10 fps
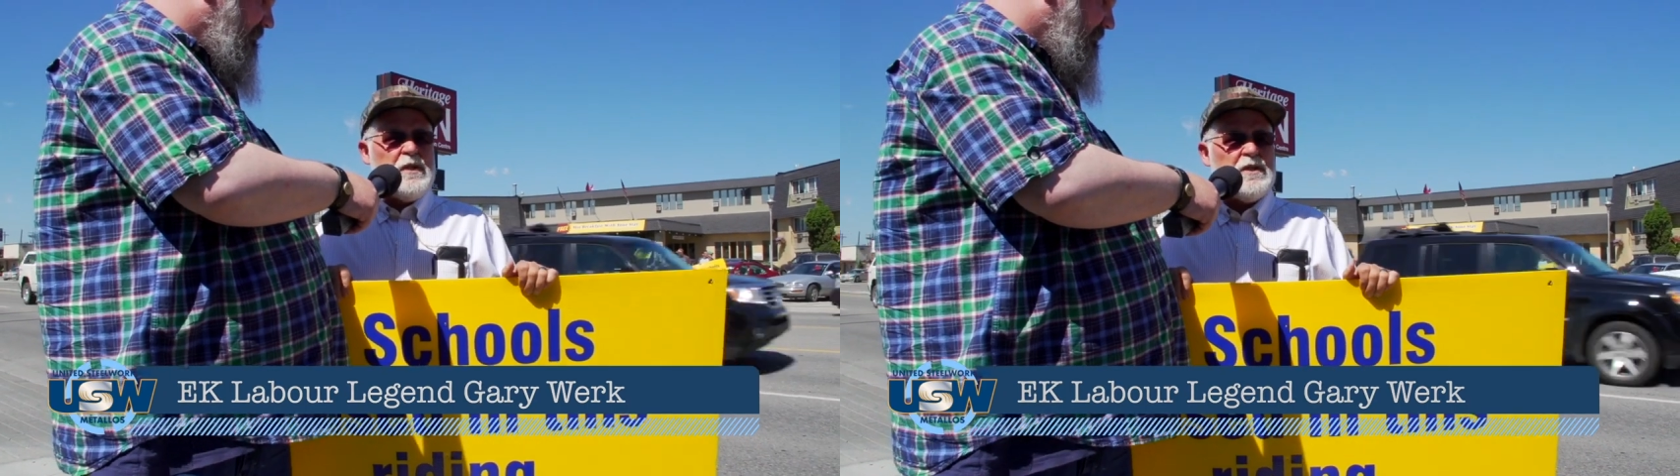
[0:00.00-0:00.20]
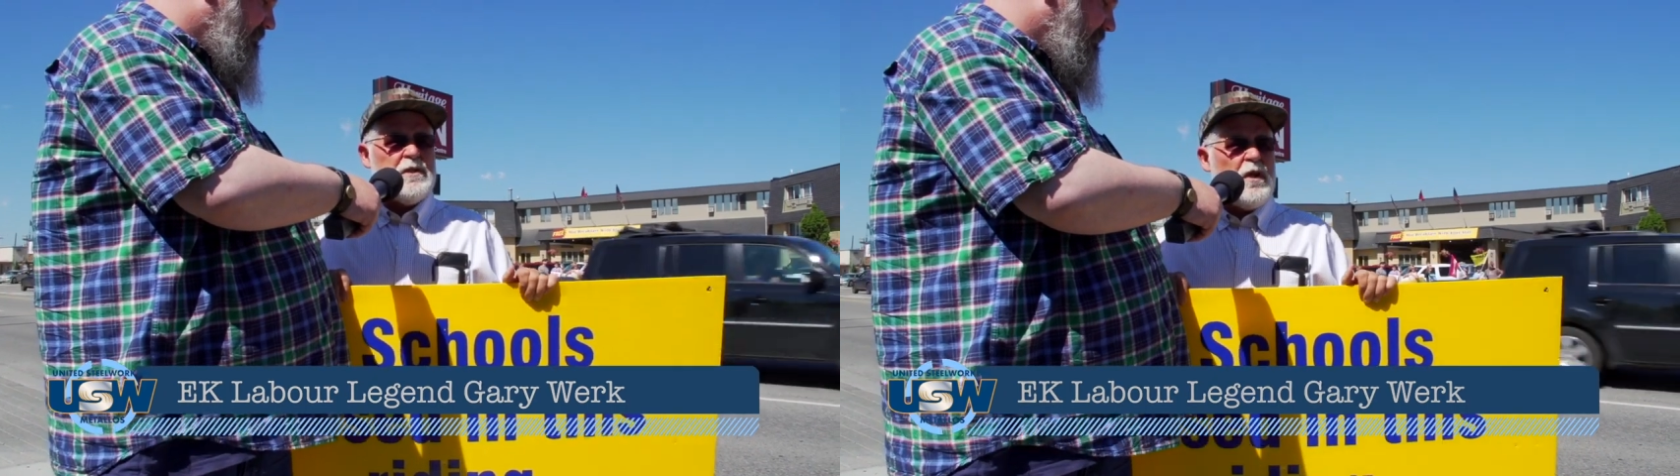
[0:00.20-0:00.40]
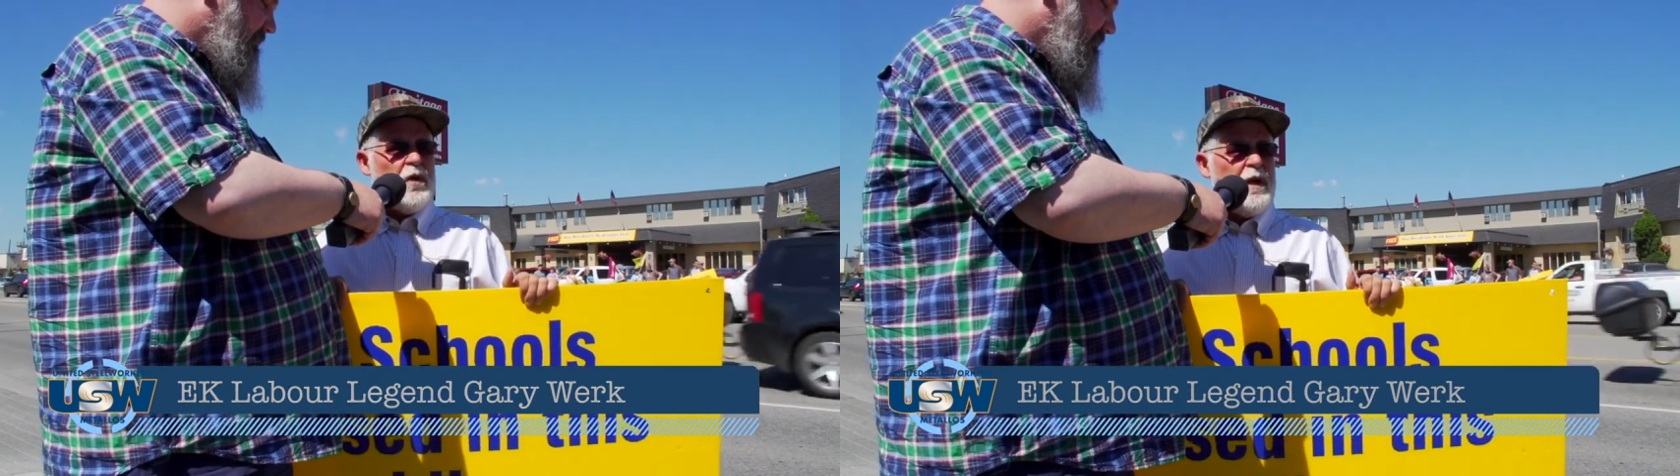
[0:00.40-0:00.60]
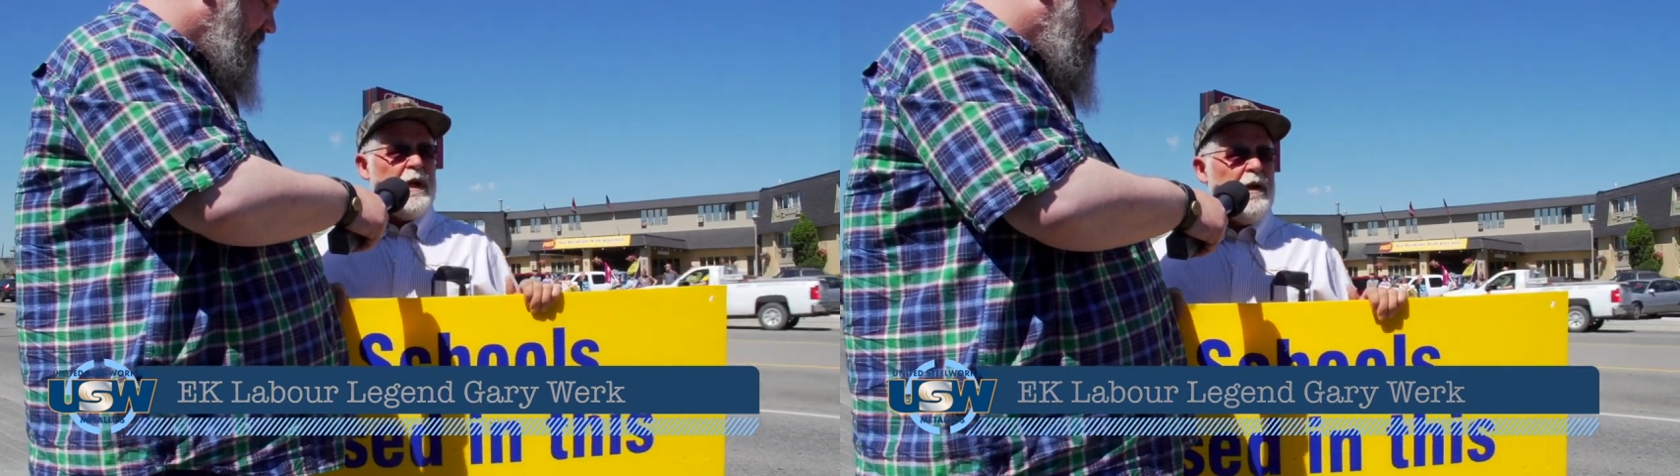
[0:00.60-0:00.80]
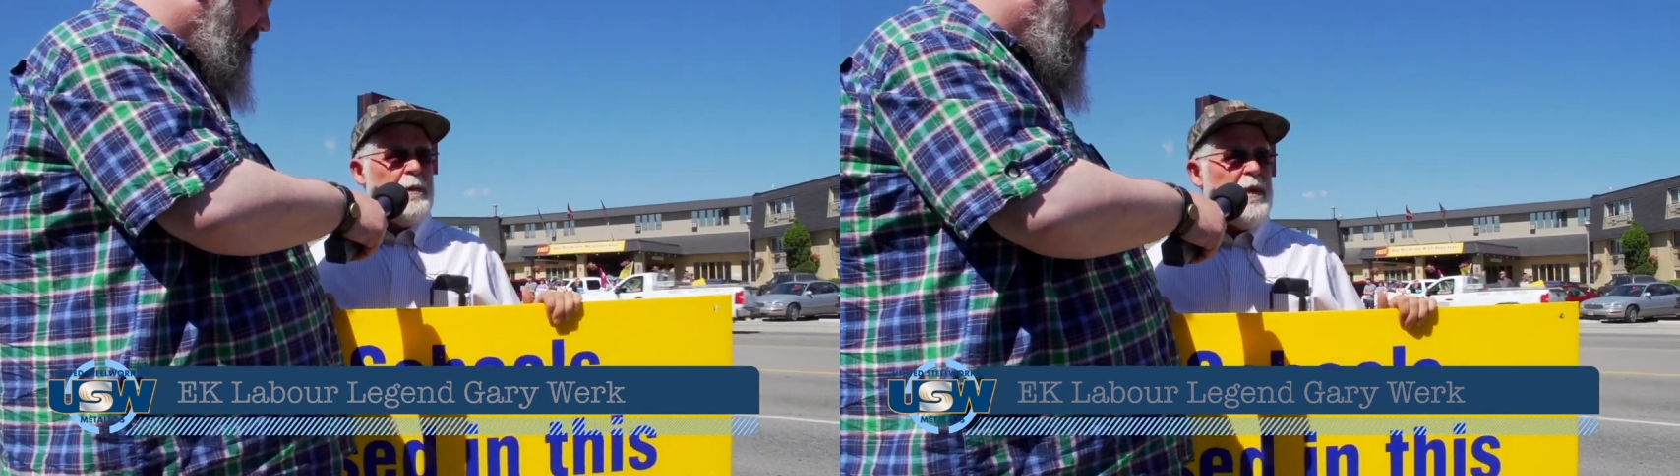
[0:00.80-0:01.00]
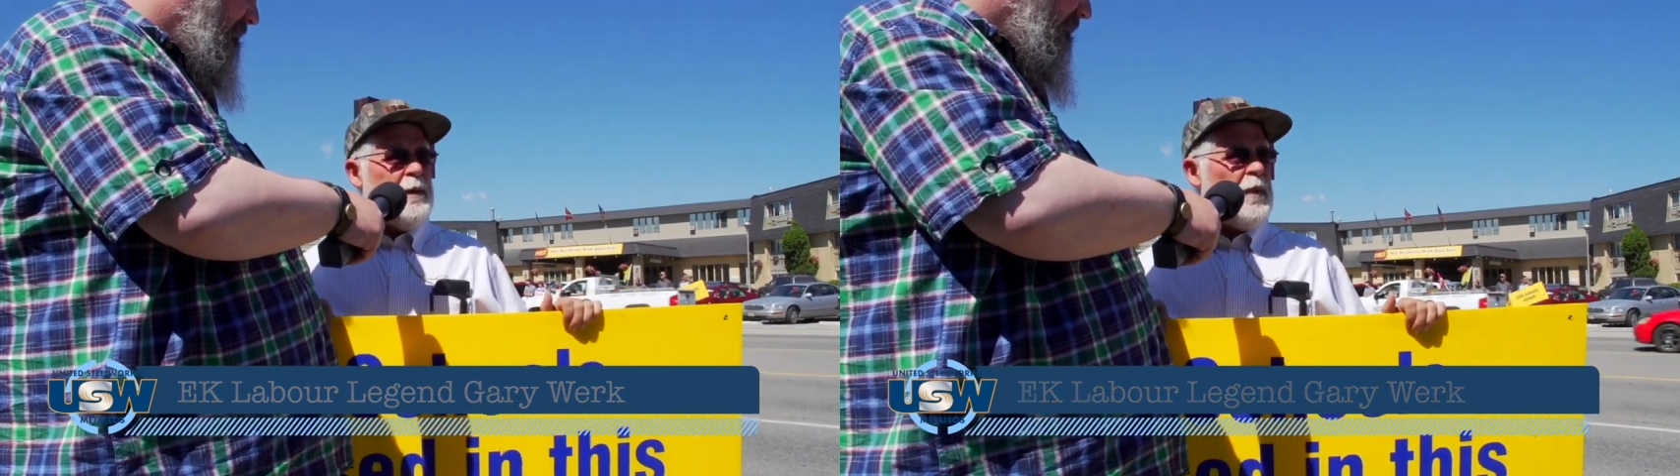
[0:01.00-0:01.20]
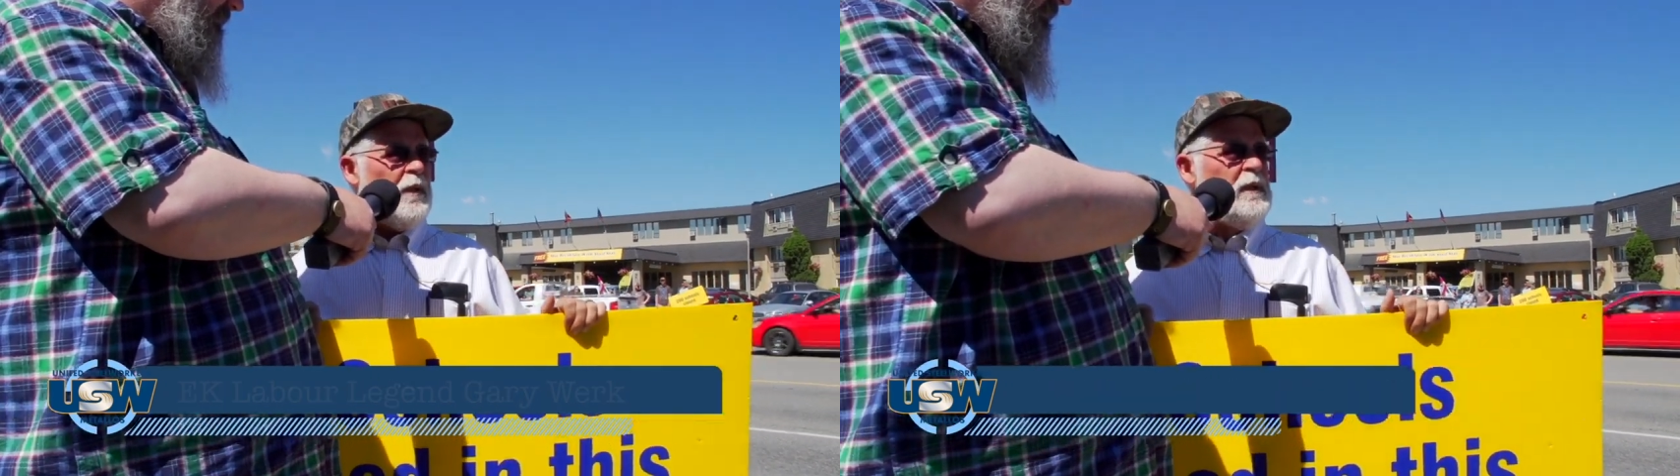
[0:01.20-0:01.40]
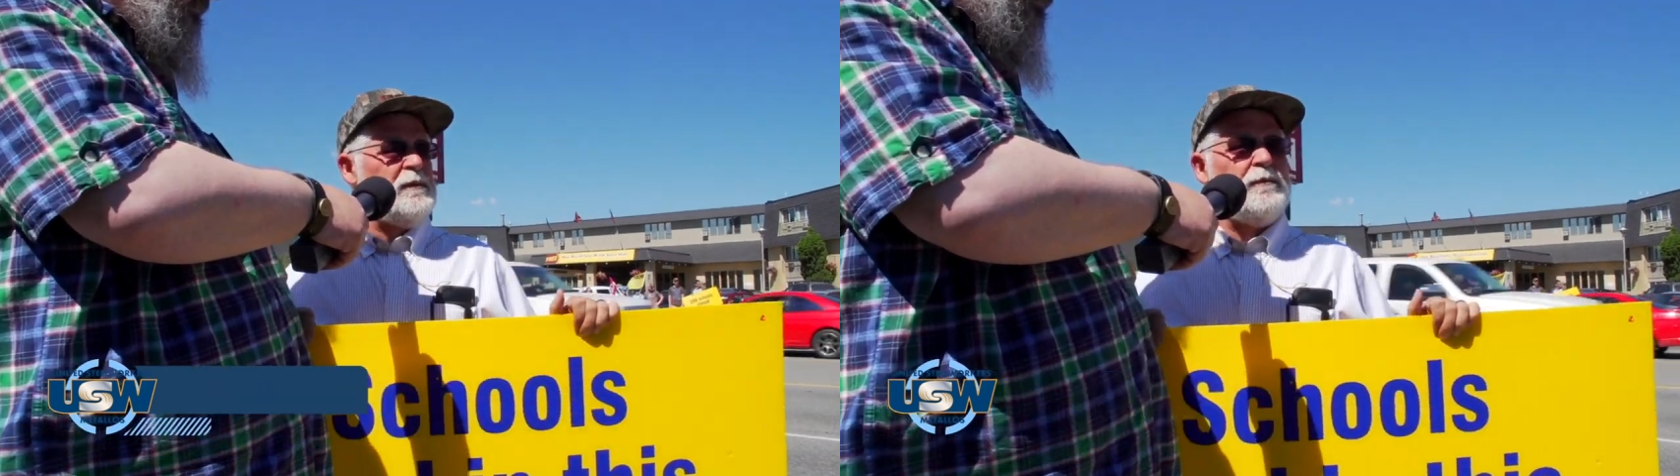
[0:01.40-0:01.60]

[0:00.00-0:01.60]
just ordinary people.